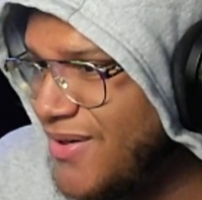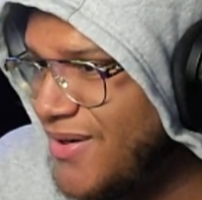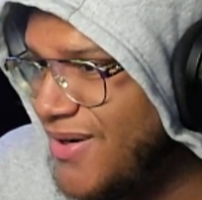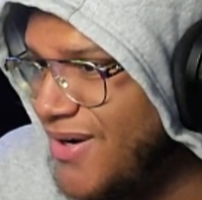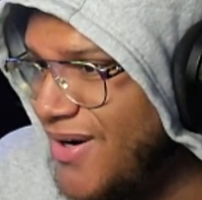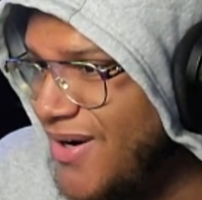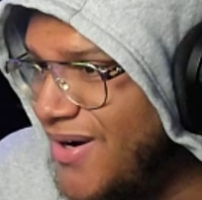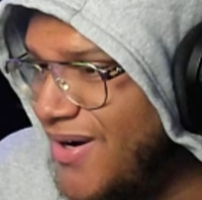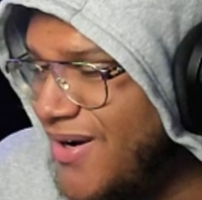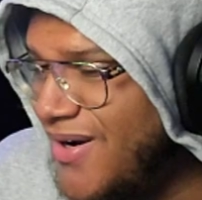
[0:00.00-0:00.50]

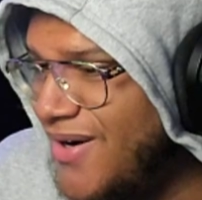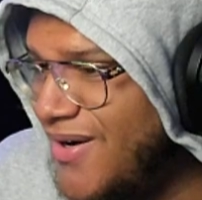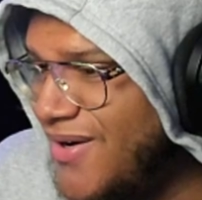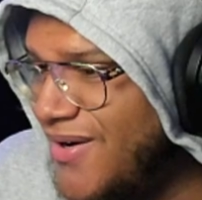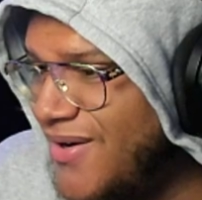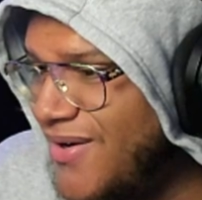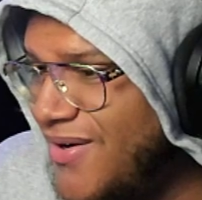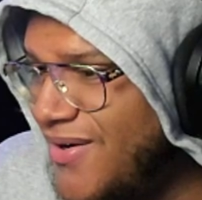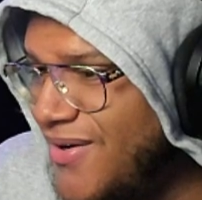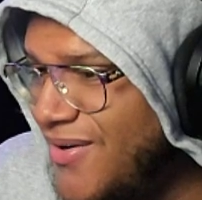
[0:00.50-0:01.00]

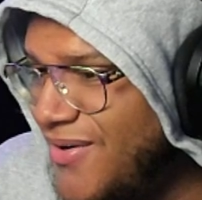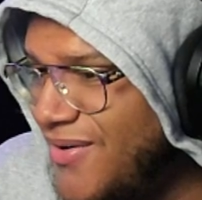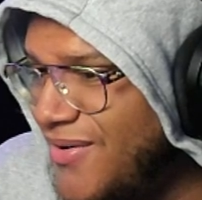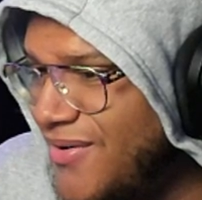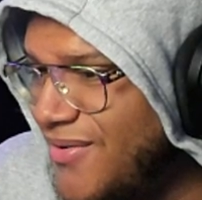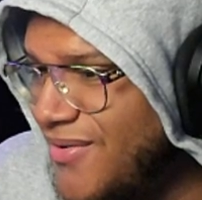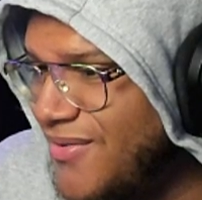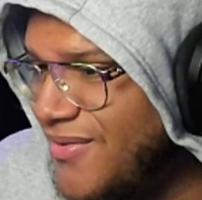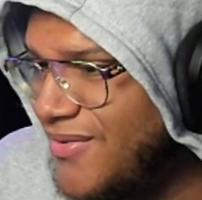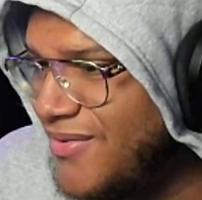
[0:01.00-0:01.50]

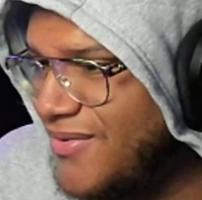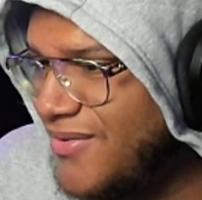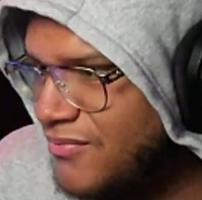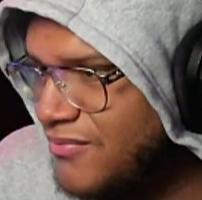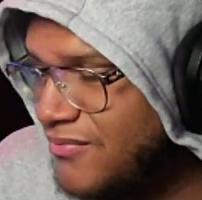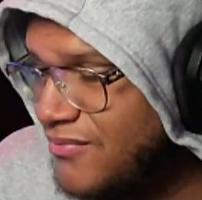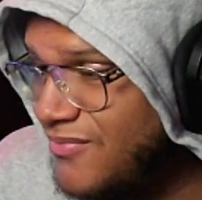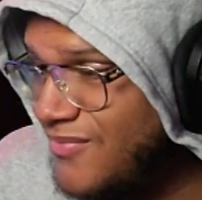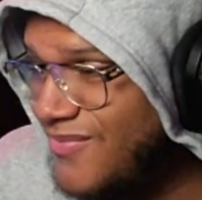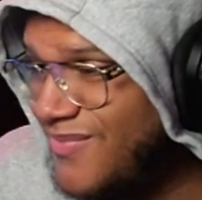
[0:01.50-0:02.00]
Oh.
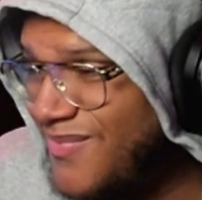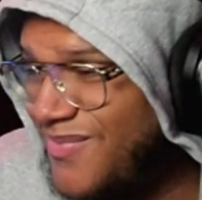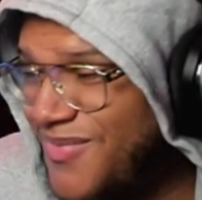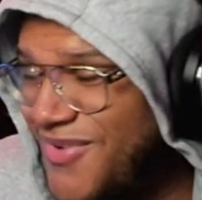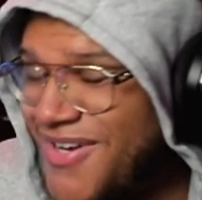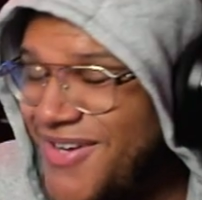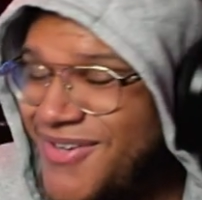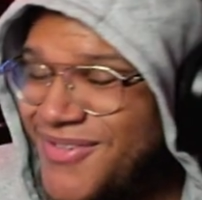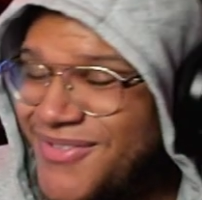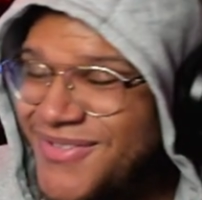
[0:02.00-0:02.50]

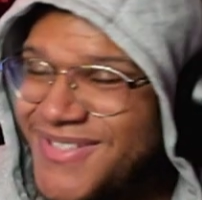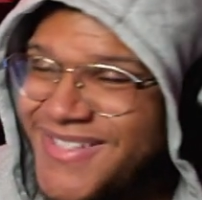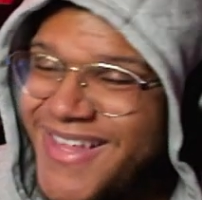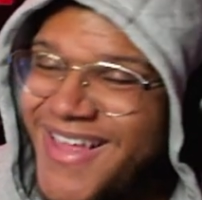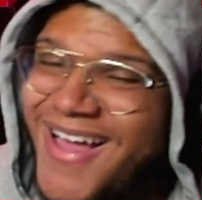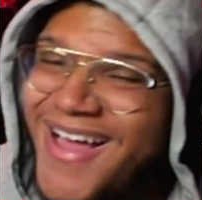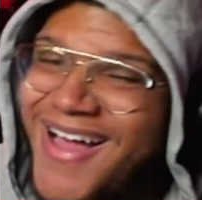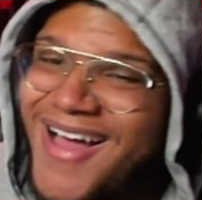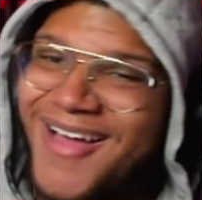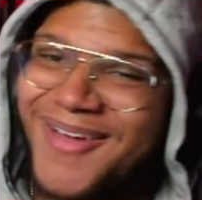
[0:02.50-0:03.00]
Bro,
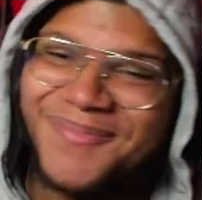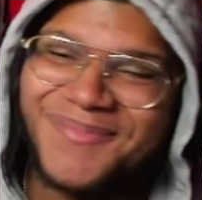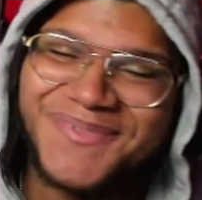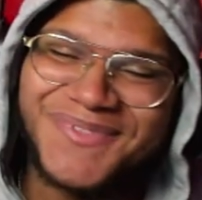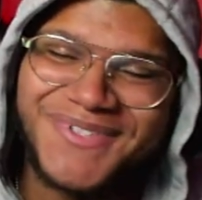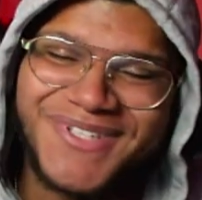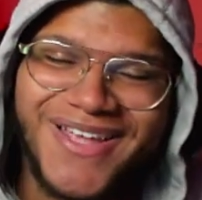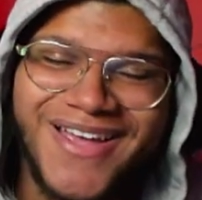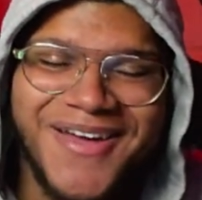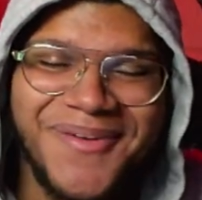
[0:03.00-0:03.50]
stop.
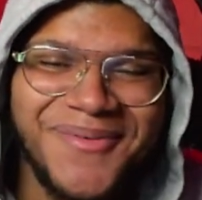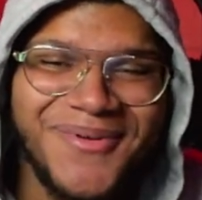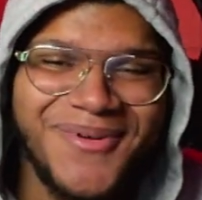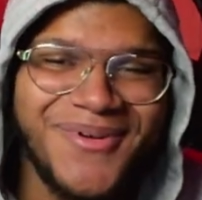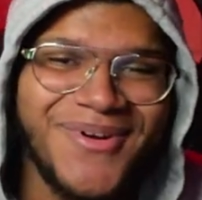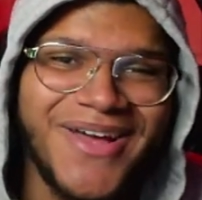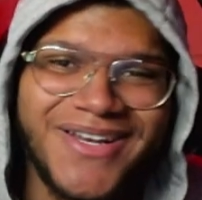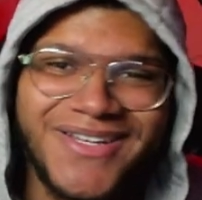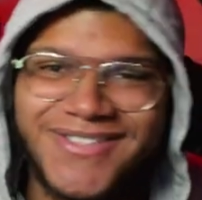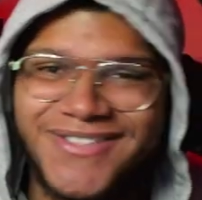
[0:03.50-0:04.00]
Stop. You
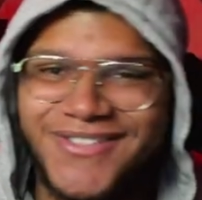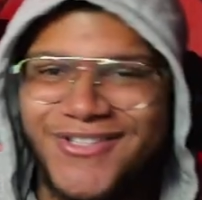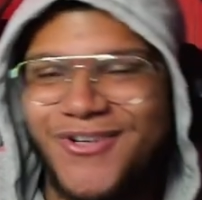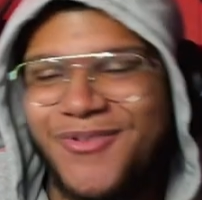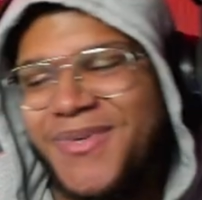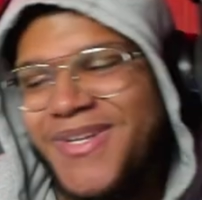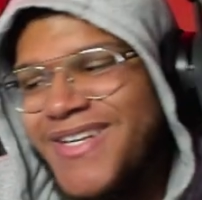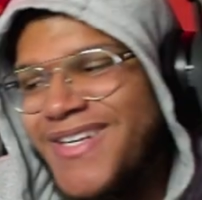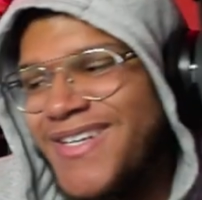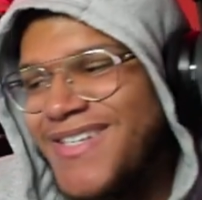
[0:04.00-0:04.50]
don't have to show
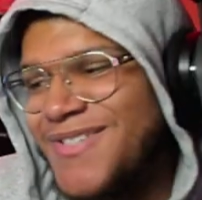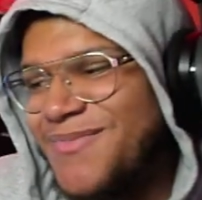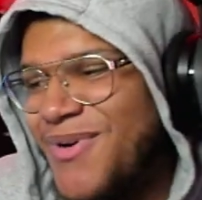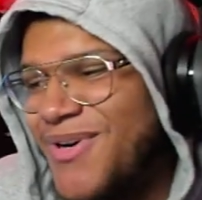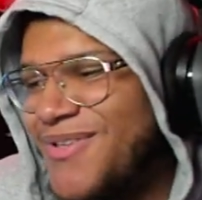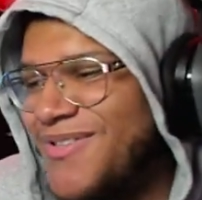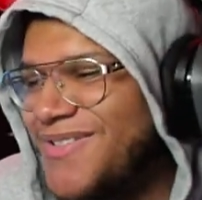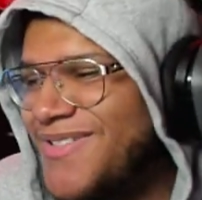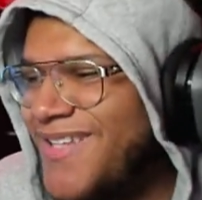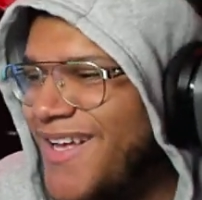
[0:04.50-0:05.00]
me this,
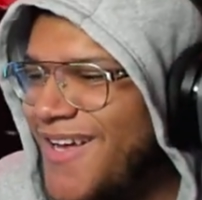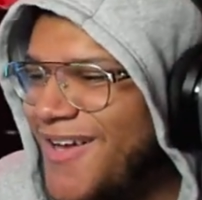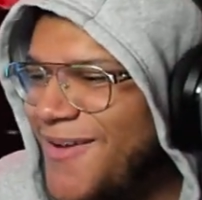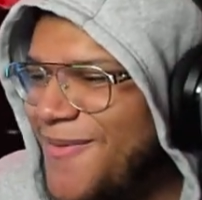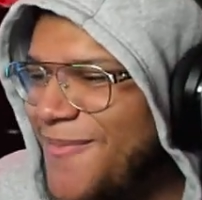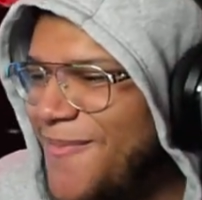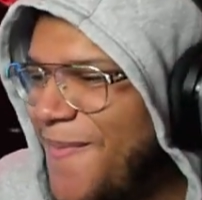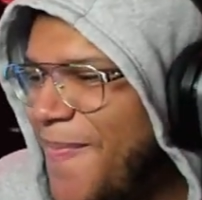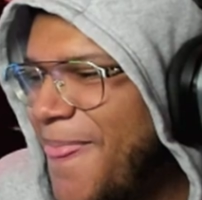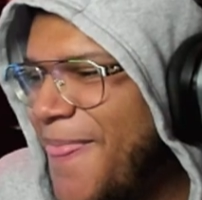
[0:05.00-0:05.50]
bro.
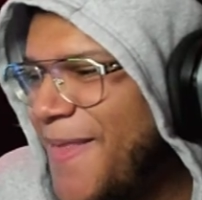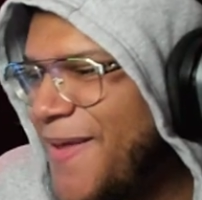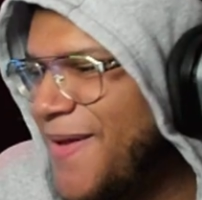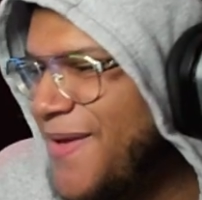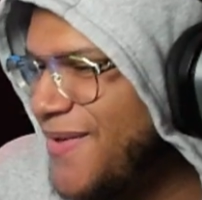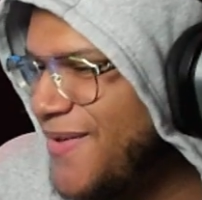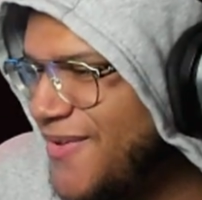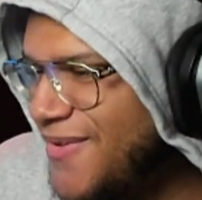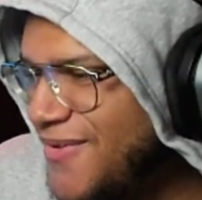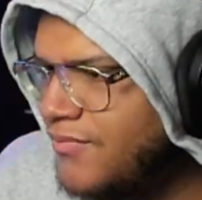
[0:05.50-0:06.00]
Stop.
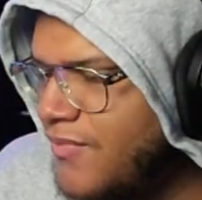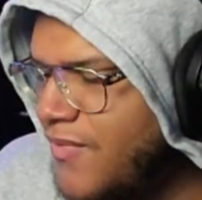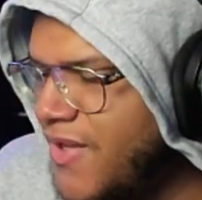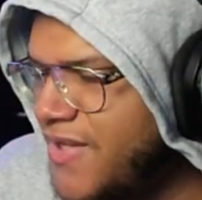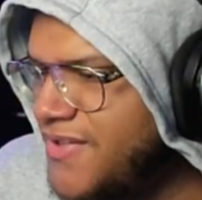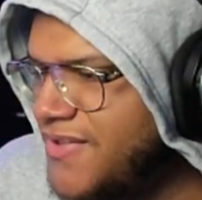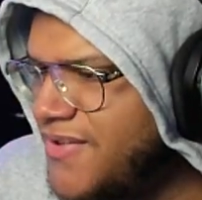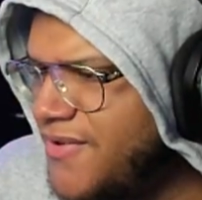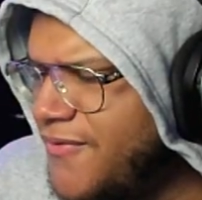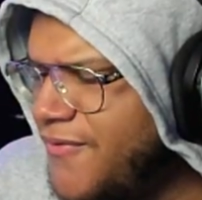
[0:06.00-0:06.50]

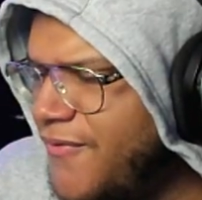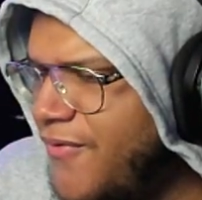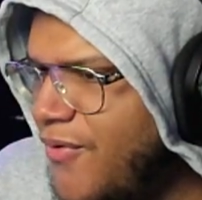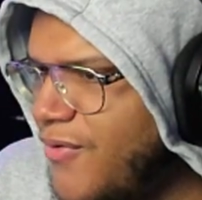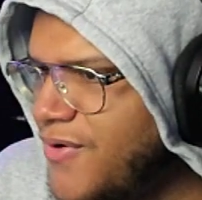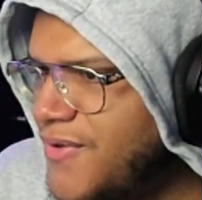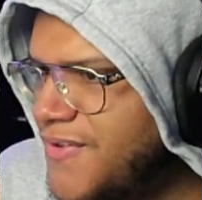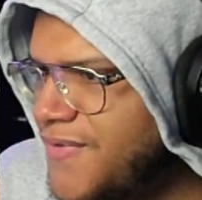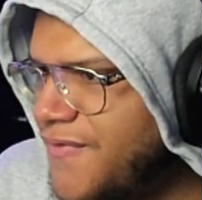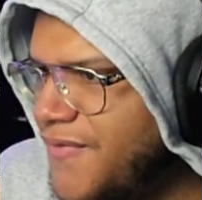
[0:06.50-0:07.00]
It's the
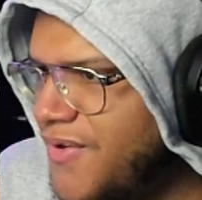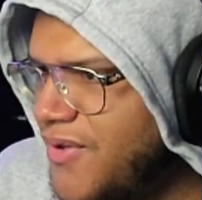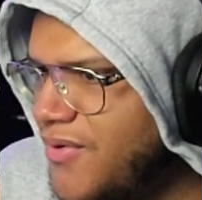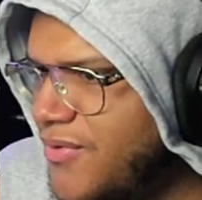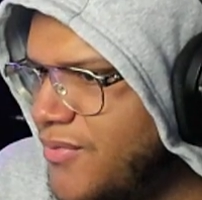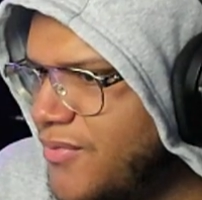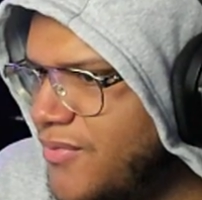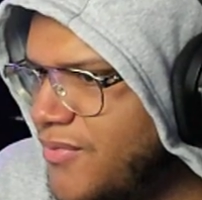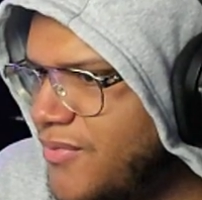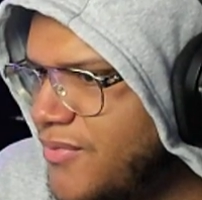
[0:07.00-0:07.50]
force
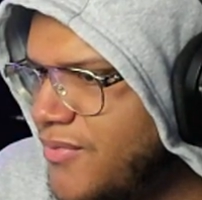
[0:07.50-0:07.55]
field.